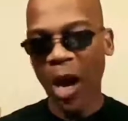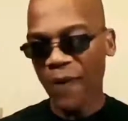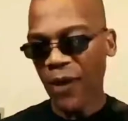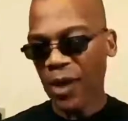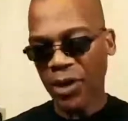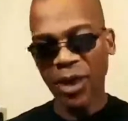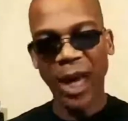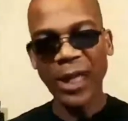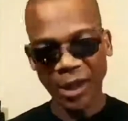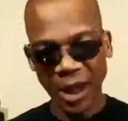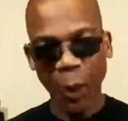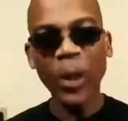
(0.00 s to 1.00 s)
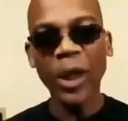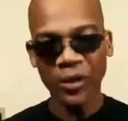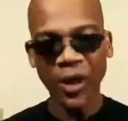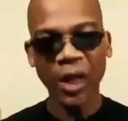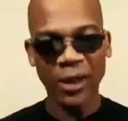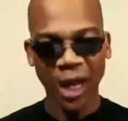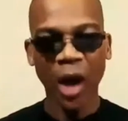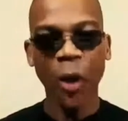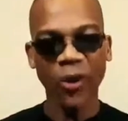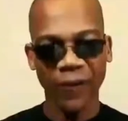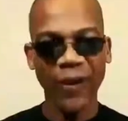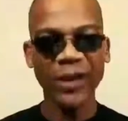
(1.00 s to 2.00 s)
investigation, yeah, we conducted our
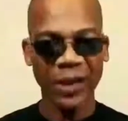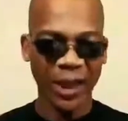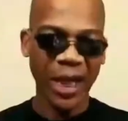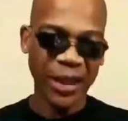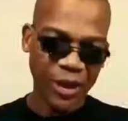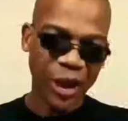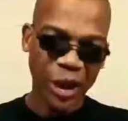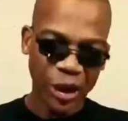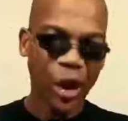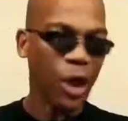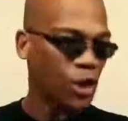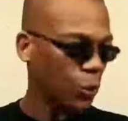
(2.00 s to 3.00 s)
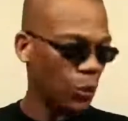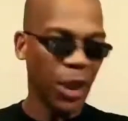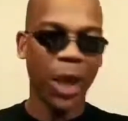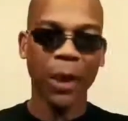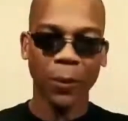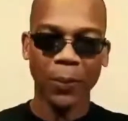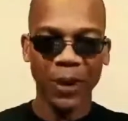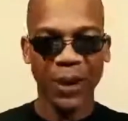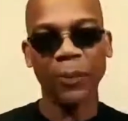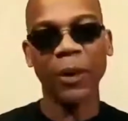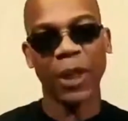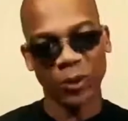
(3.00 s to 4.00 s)
own investigation in conjunction with the
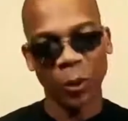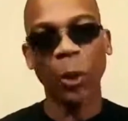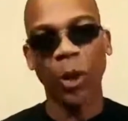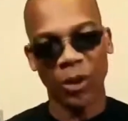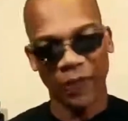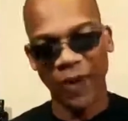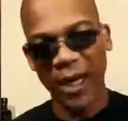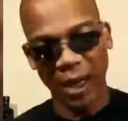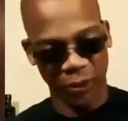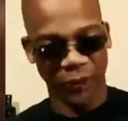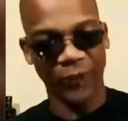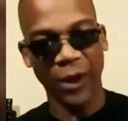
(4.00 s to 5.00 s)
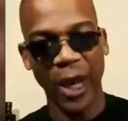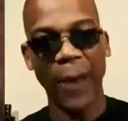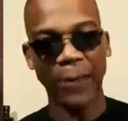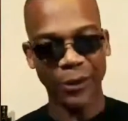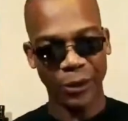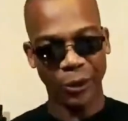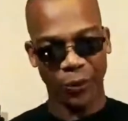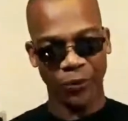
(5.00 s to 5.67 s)
LMPD because we wanted to find out what the fuck happened to.